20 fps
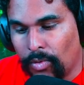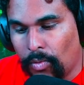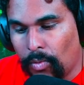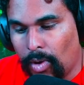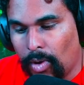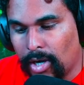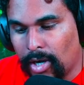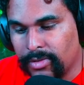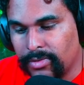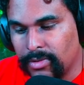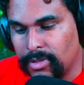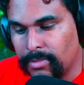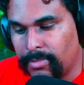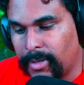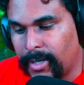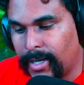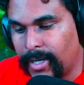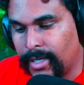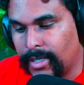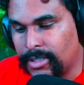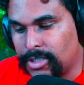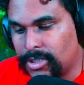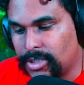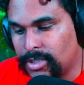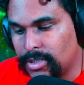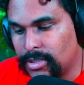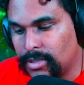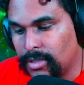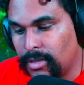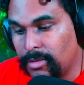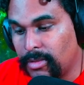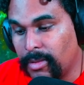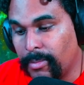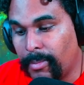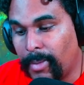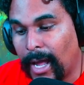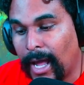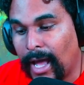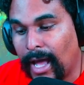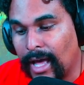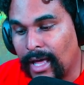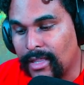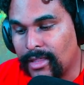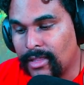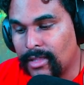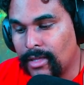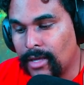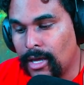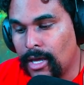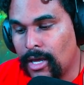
walk through the patch, the path,